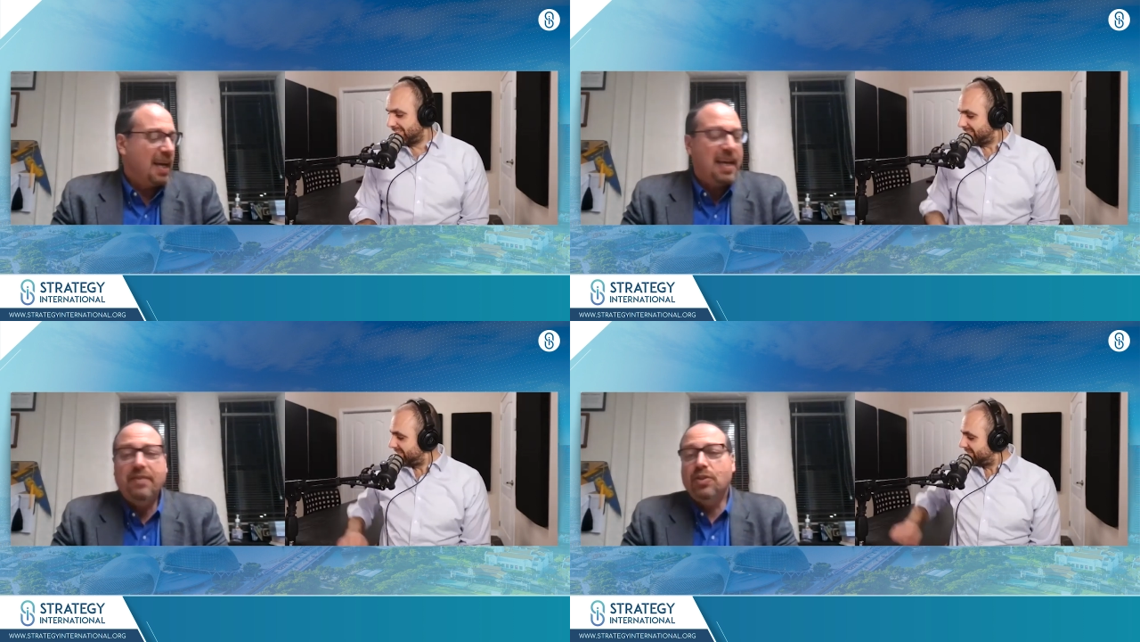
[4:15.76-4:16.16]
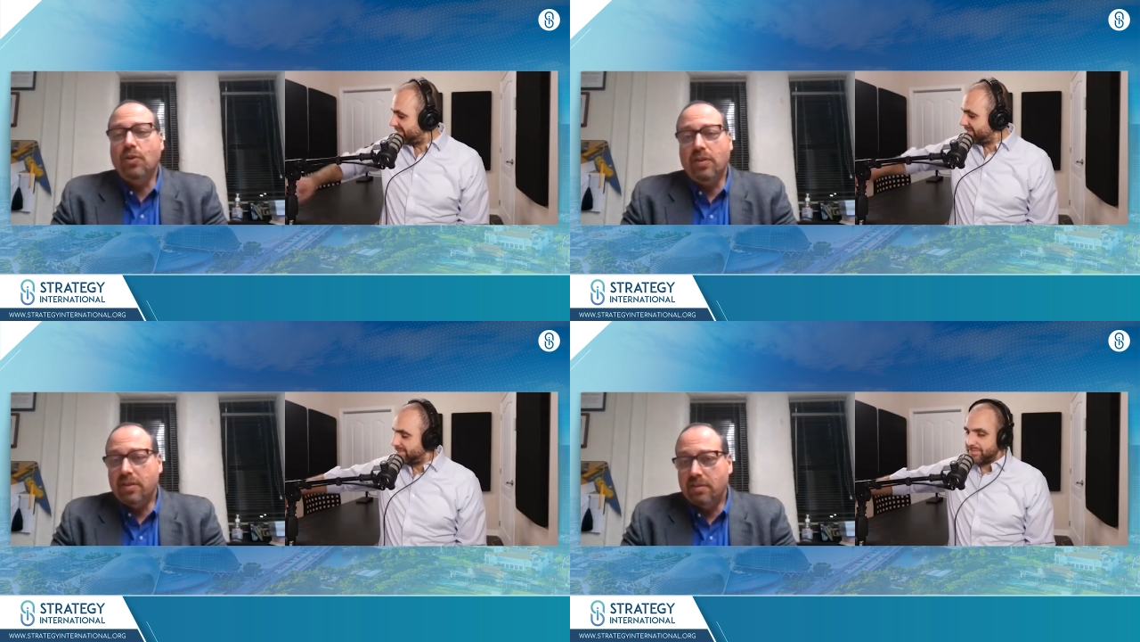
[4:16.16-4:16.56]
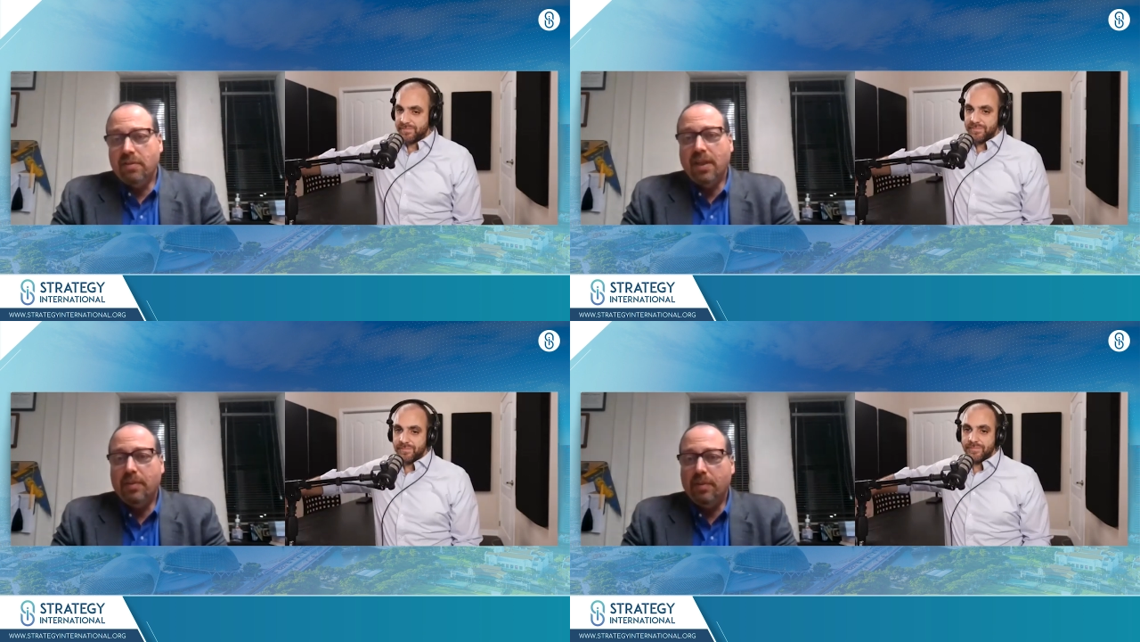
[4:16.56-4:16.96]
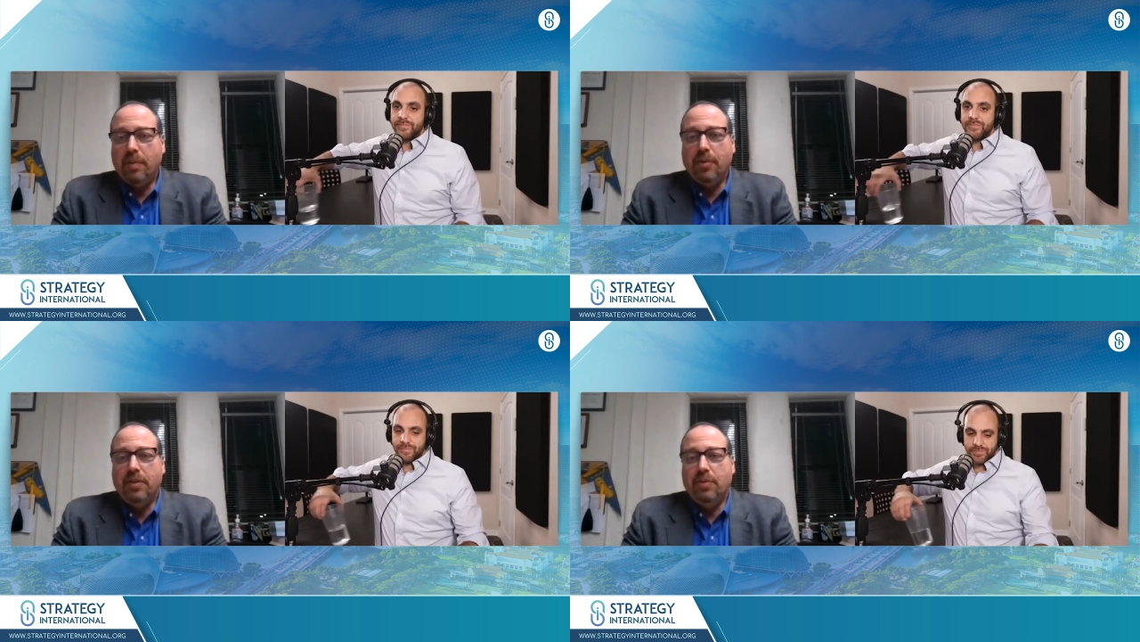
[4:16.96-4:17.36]
Speaker 1: I have stories, right? I mean,
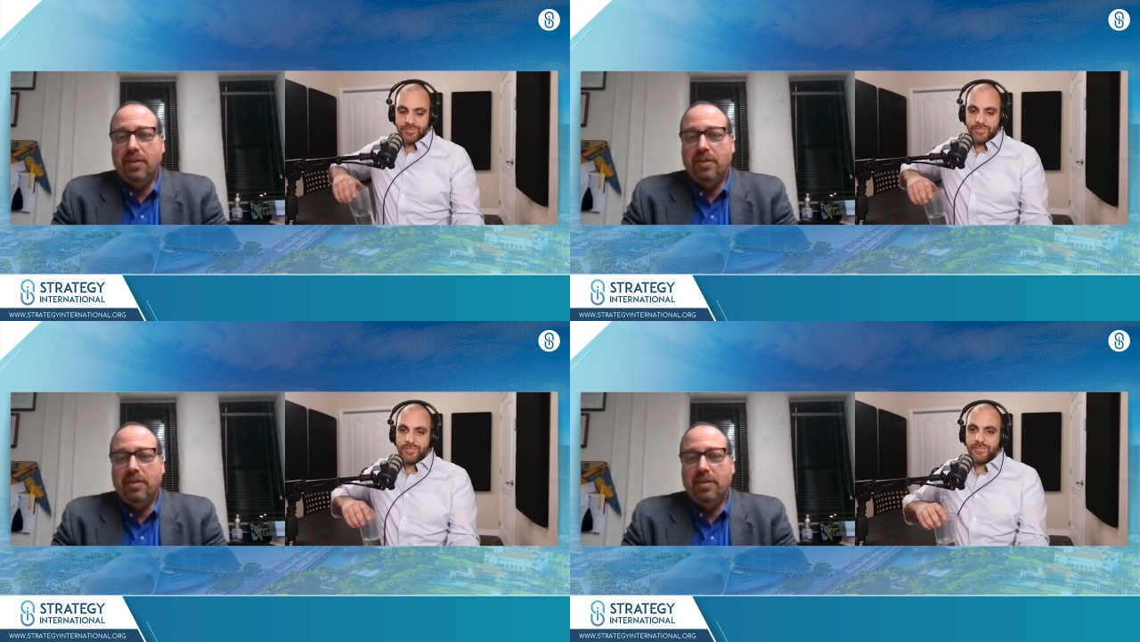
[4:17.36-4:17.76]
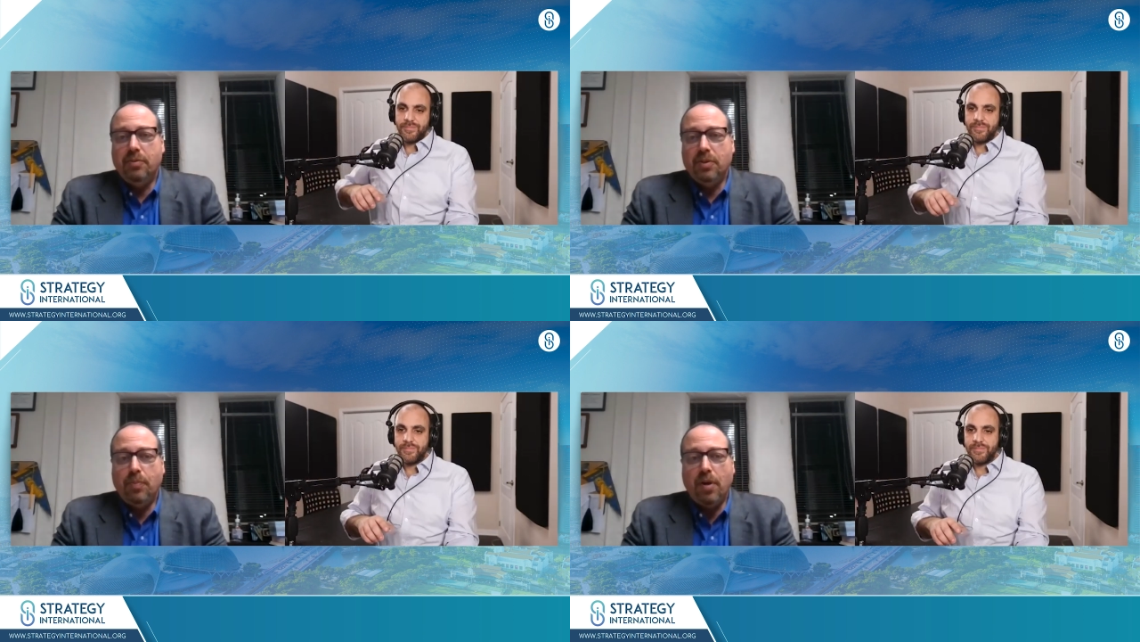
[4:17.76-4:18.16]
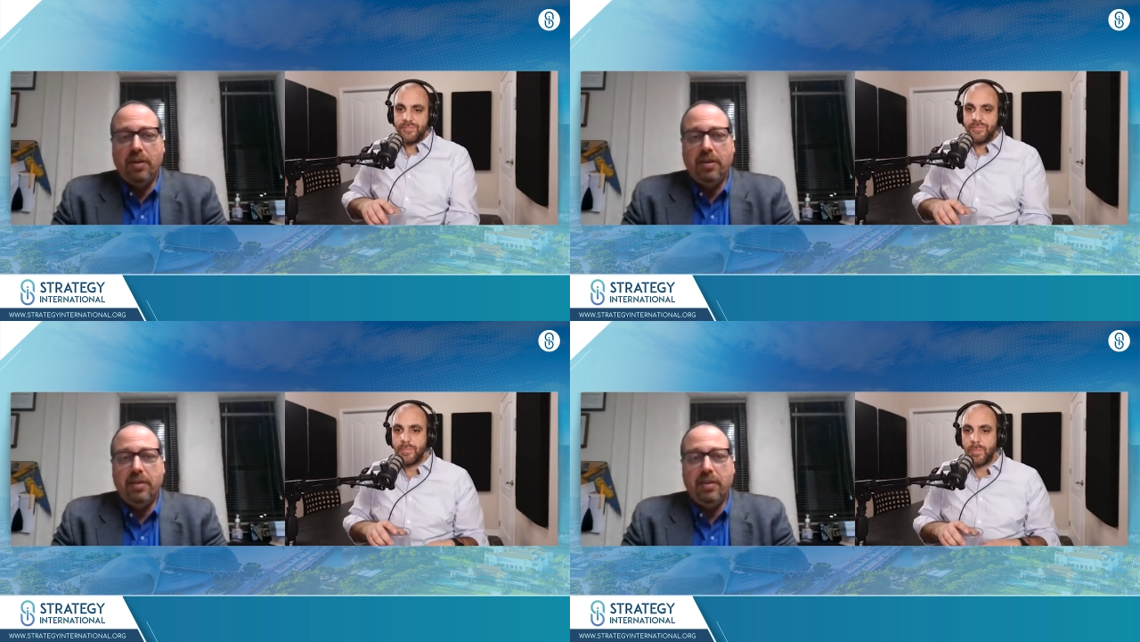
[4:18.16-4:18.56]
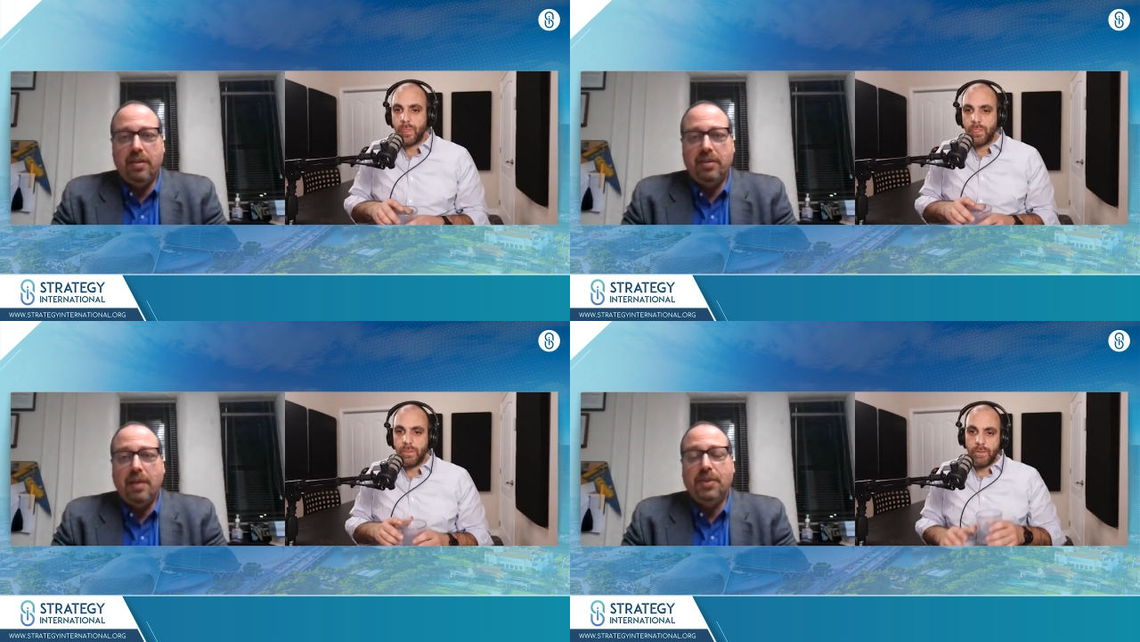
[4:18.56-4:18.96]
my mother was part of the
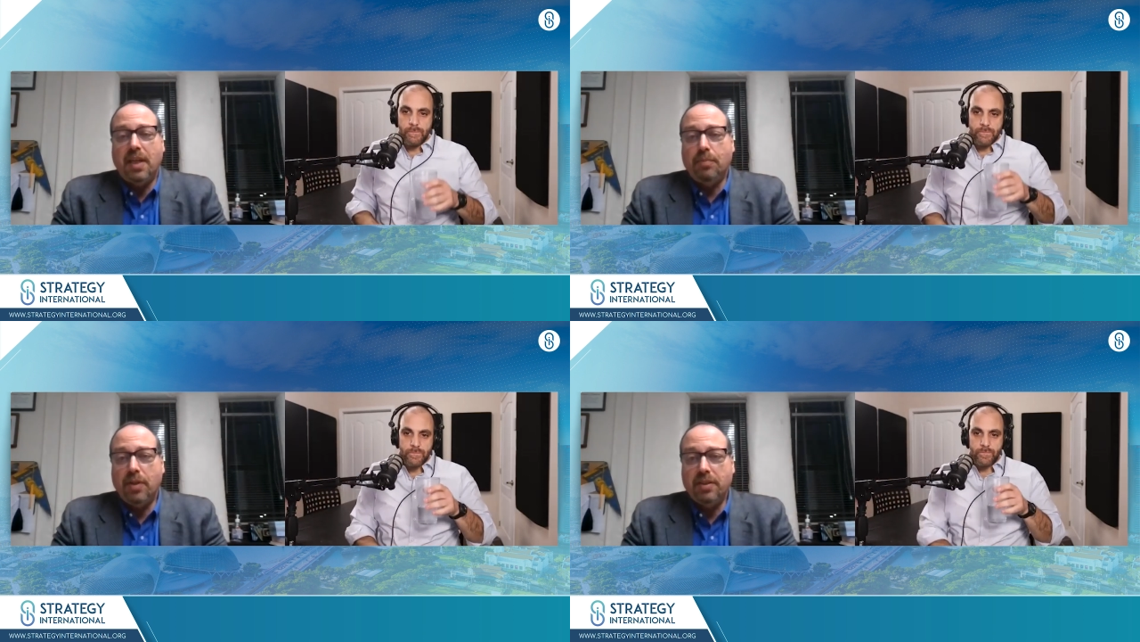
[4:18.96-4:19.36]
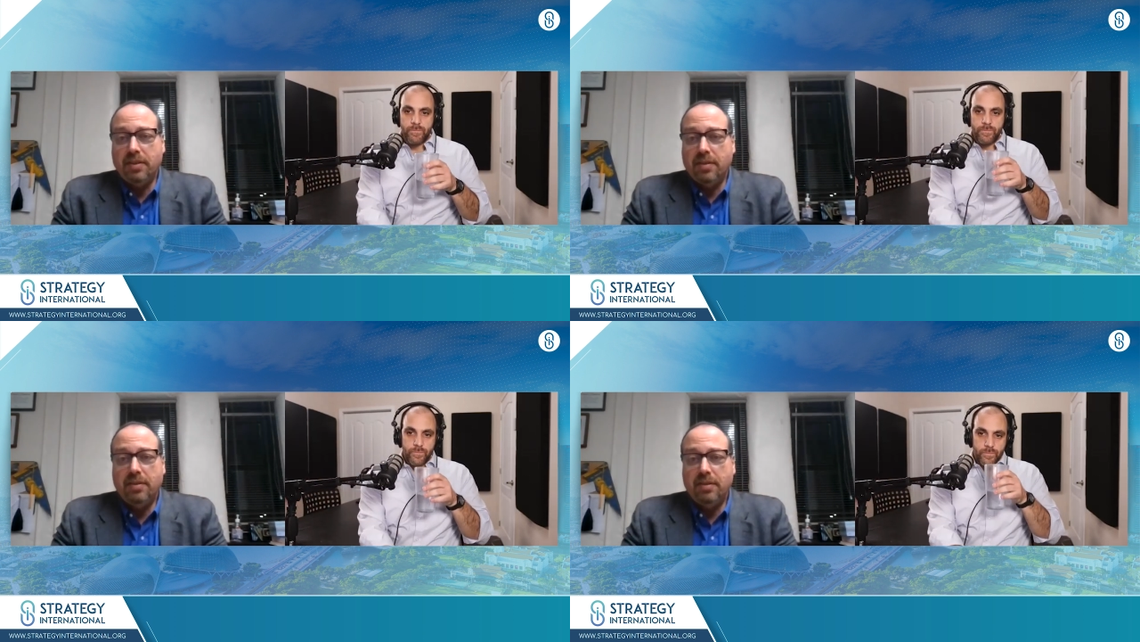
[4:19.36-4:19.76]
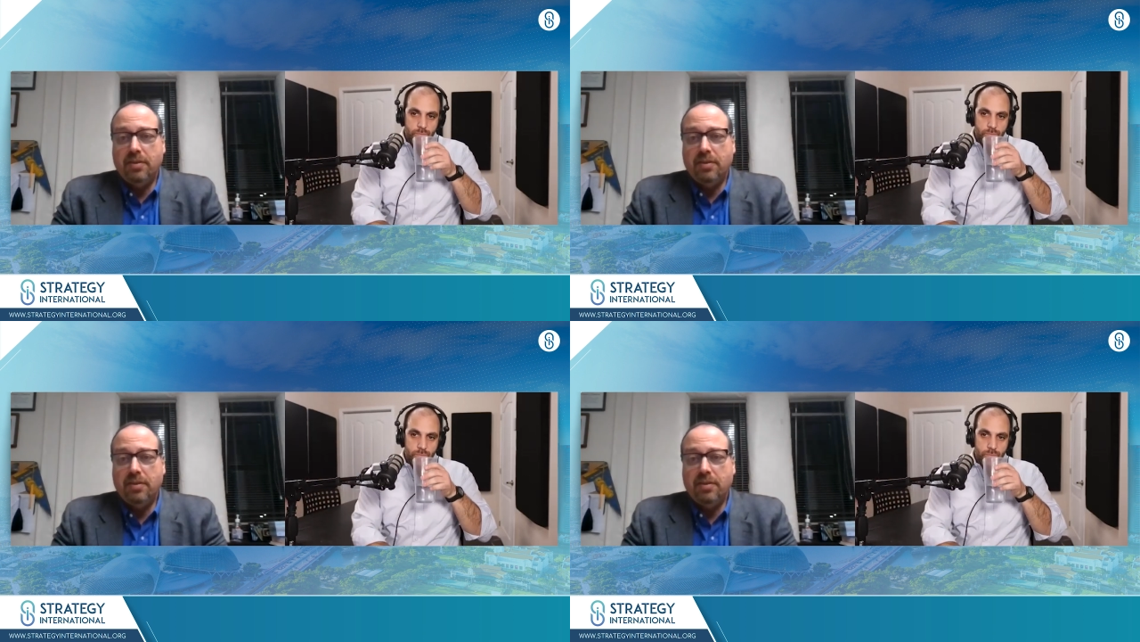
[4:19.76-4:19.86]
Samizdat press,